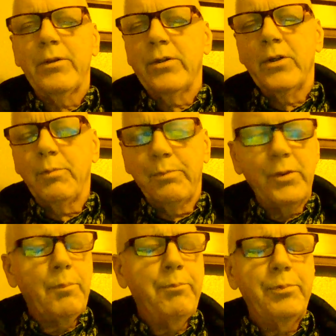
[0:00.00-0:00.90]
So
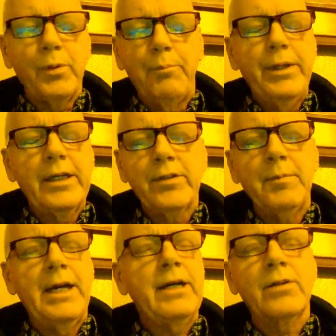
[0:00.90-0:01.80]
pick
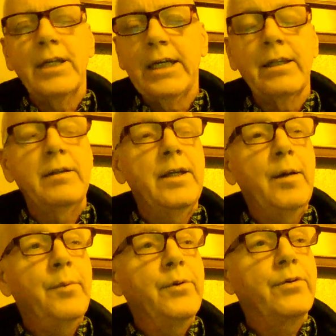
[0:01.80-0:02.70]
some. I don't like the
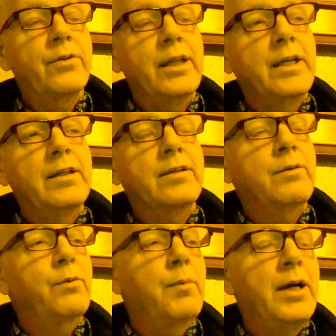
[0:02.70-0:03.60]
numbers thing because
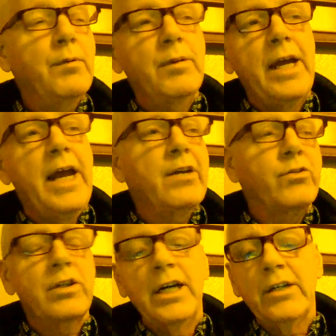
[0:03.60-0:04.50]
it reminded me of the
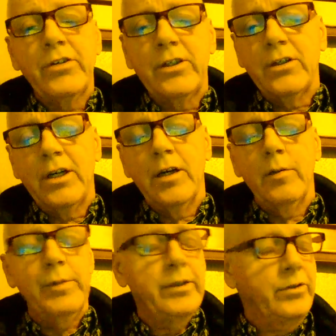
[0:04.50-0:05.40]
astrological
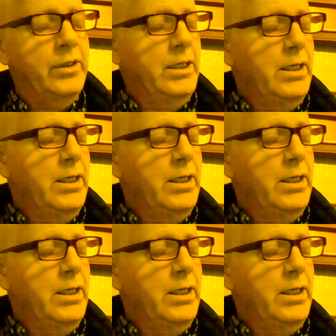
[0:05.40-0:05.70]
garbage.